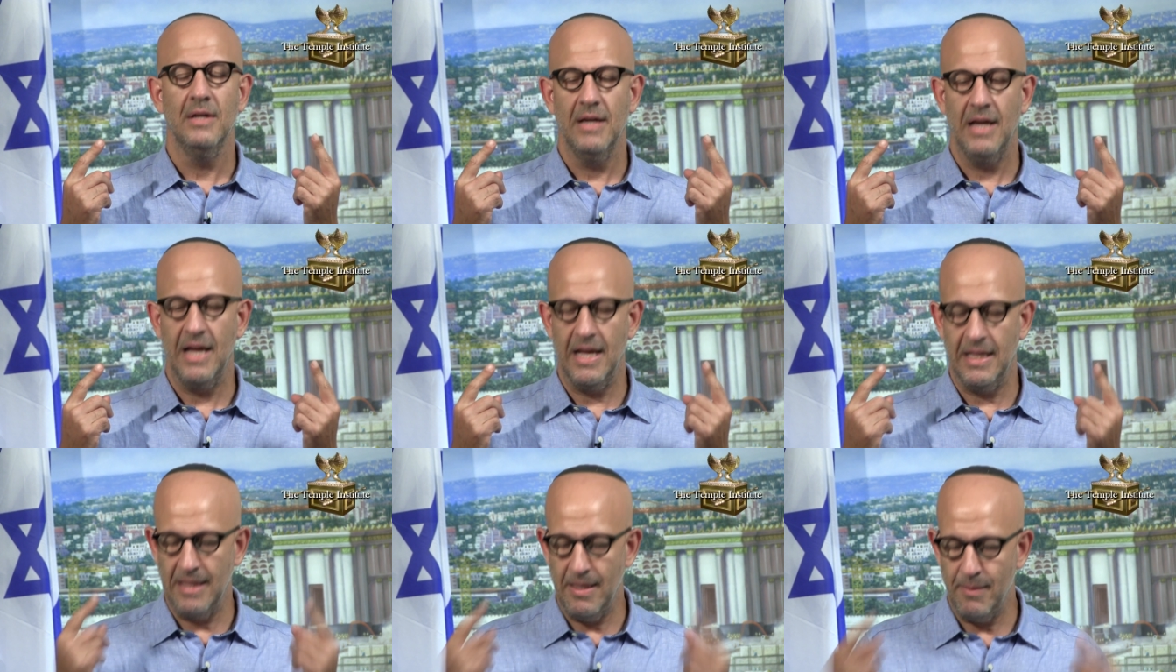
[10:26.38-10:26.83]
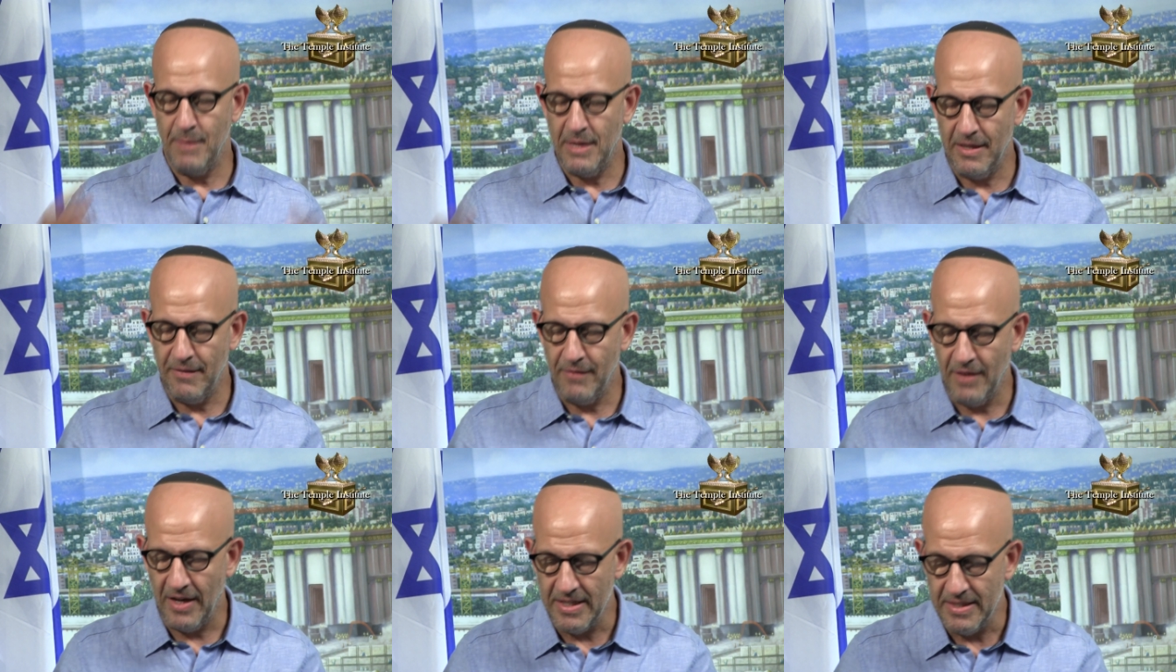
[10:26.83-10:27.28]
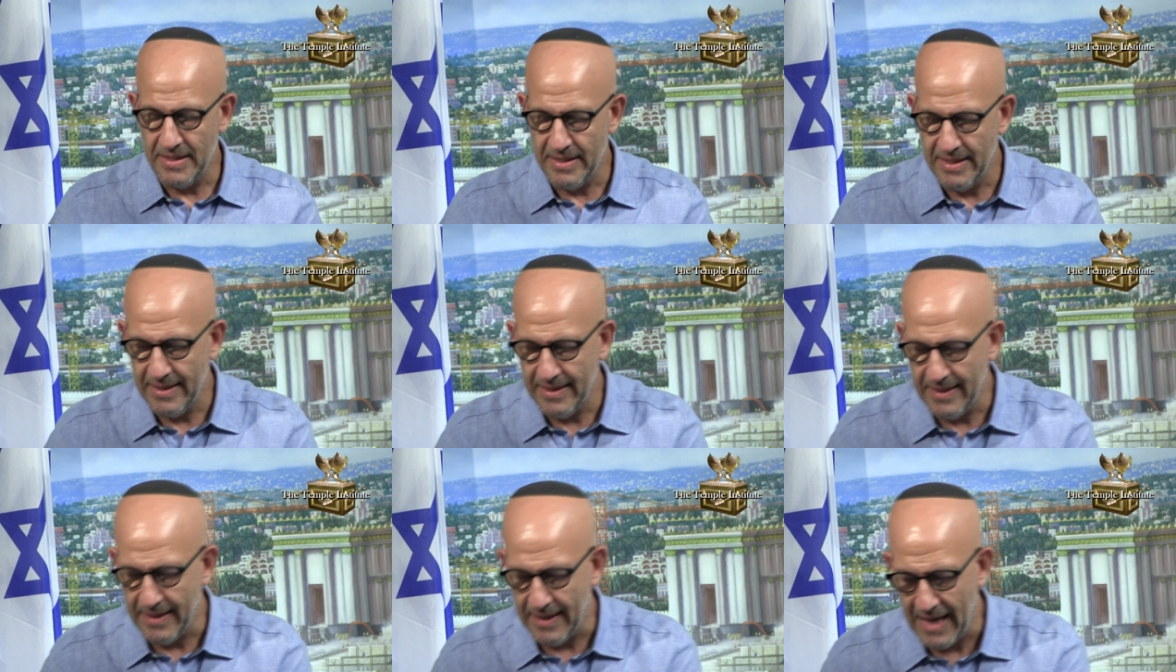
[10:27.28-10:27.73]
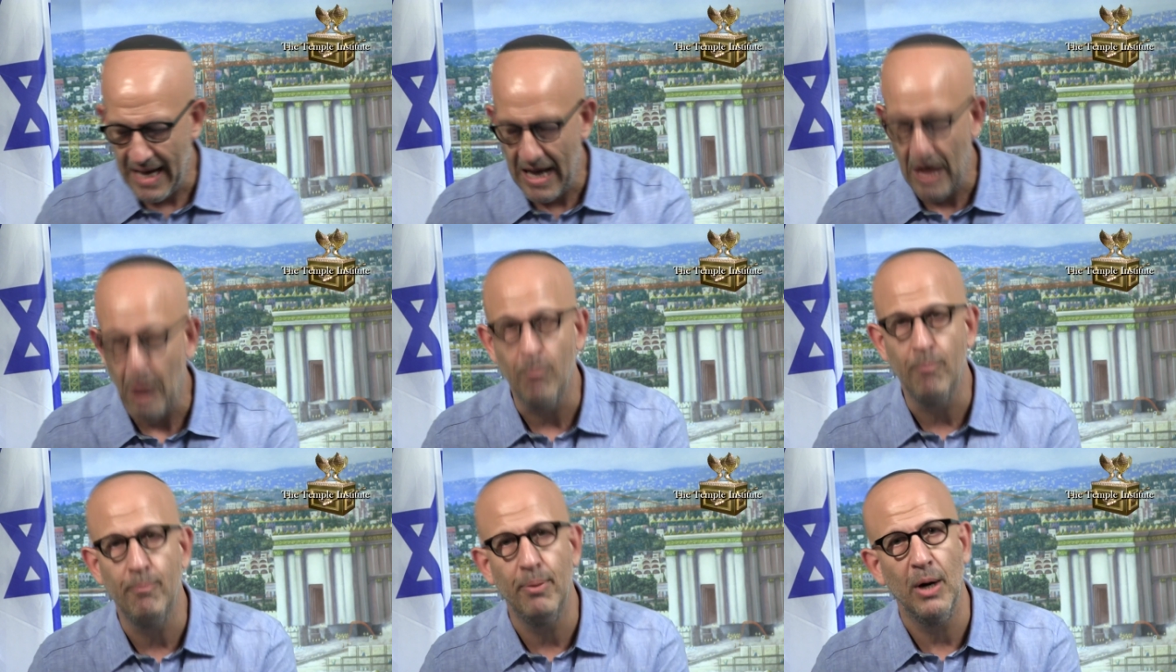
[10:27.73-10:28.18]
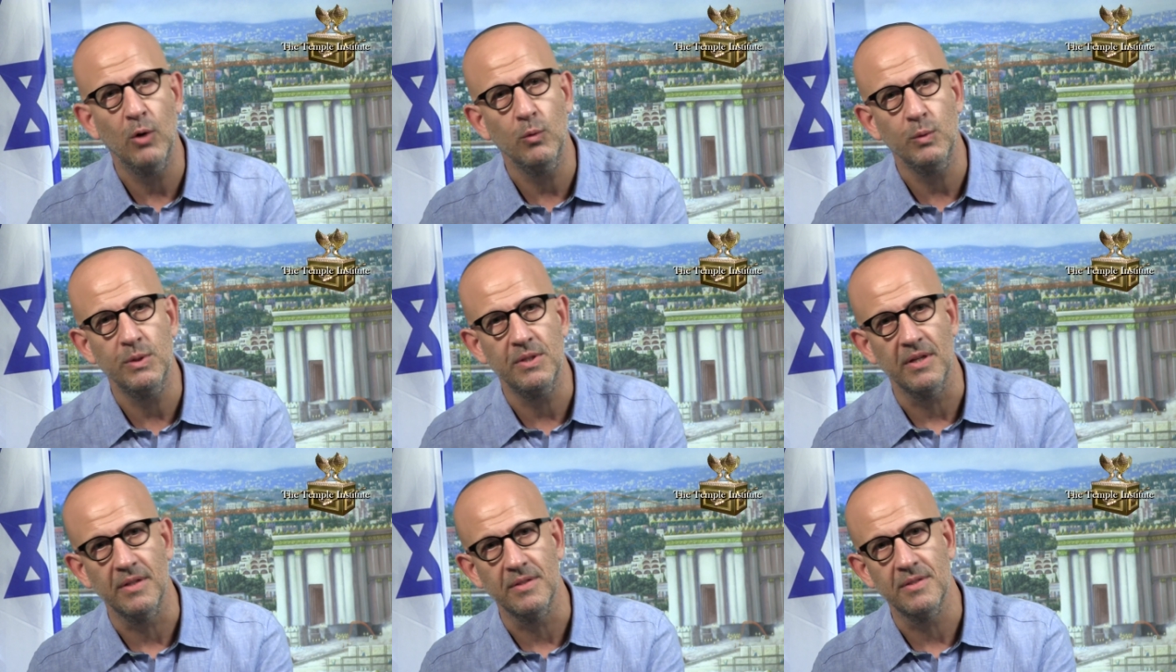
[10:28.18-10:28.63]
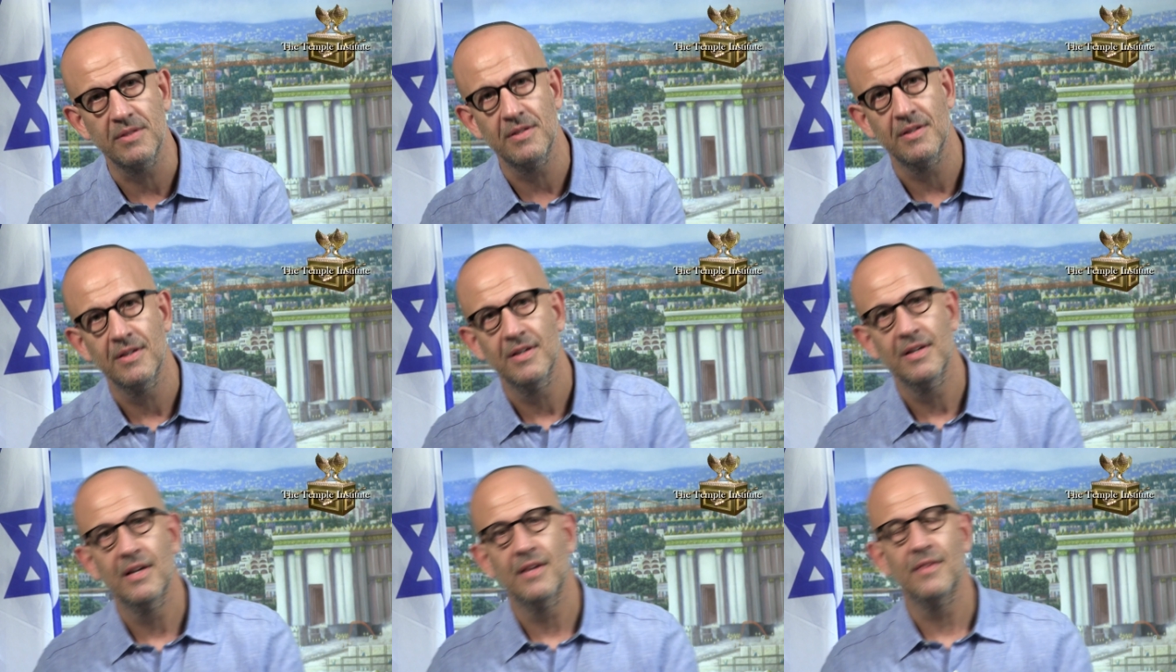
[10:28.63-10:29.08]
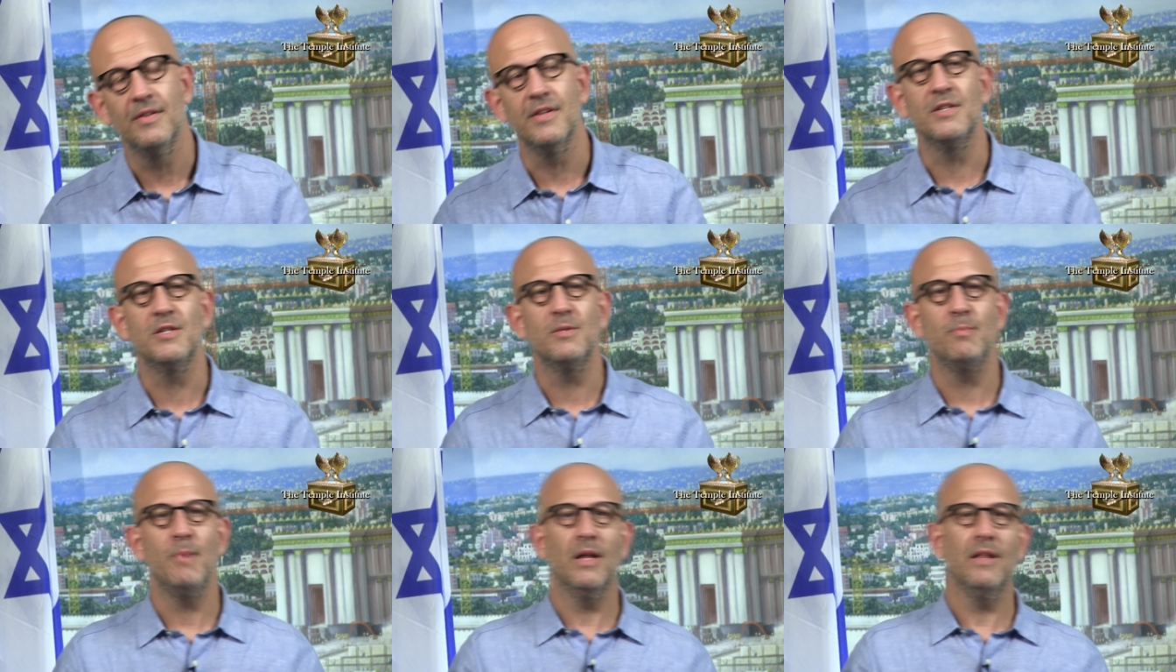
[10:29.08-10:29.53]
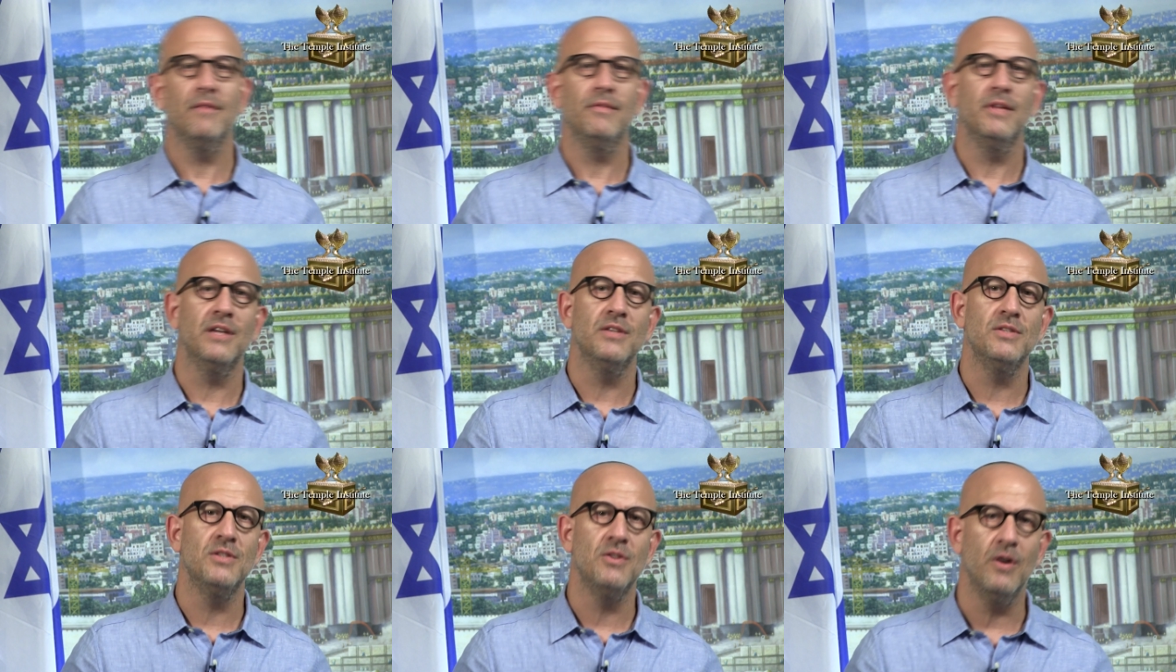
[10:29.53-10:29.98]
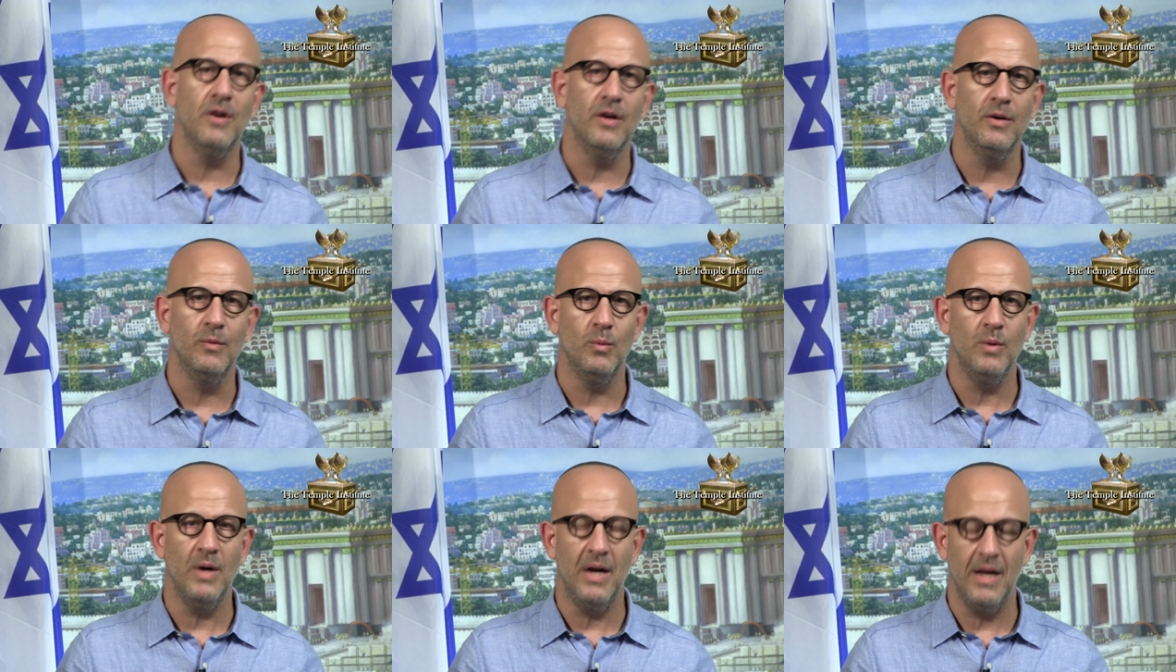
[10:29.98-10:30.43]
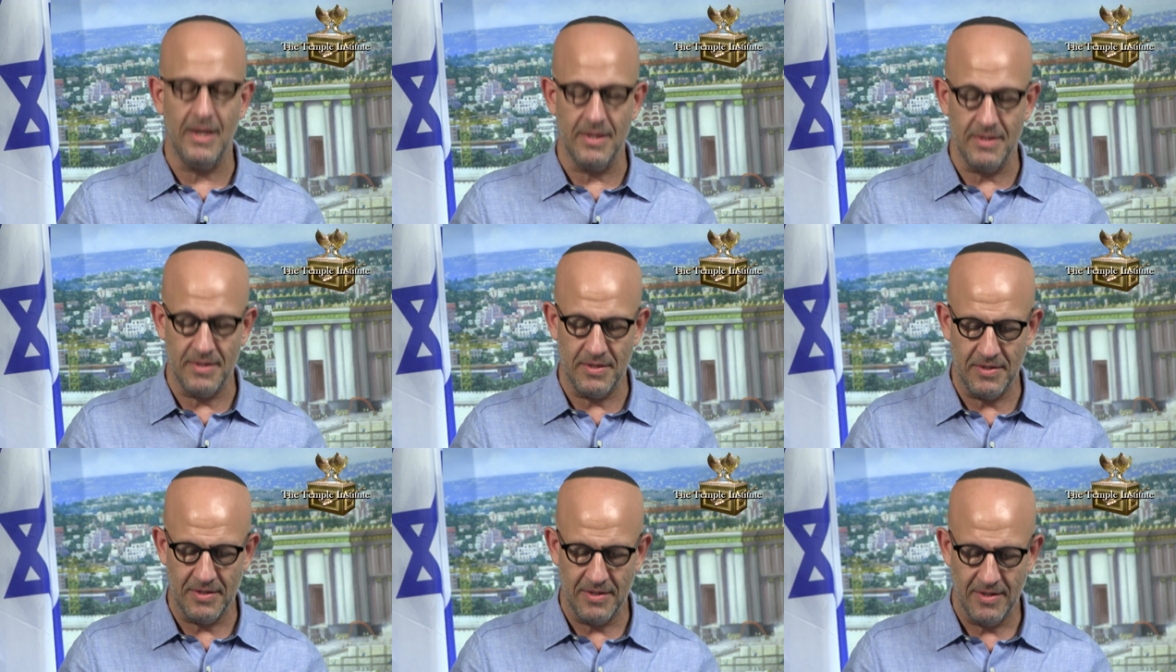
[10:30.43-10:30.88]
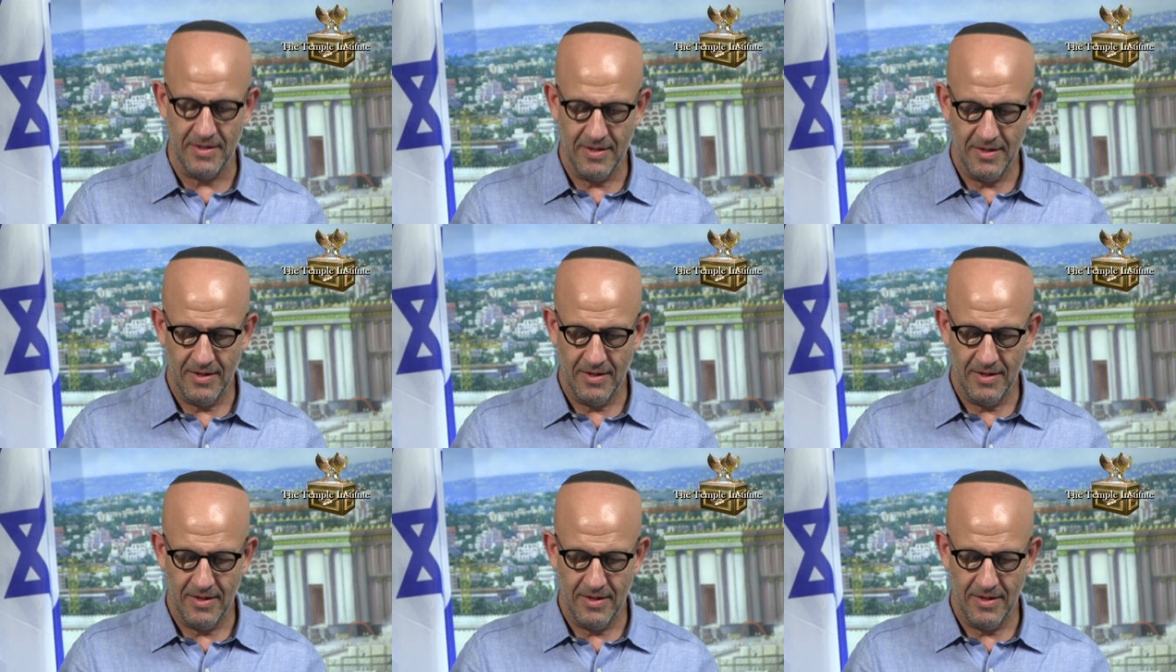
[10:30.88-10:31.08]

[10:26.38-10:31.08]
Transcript: And let me give you an idea how potent the smell of the Ketoret was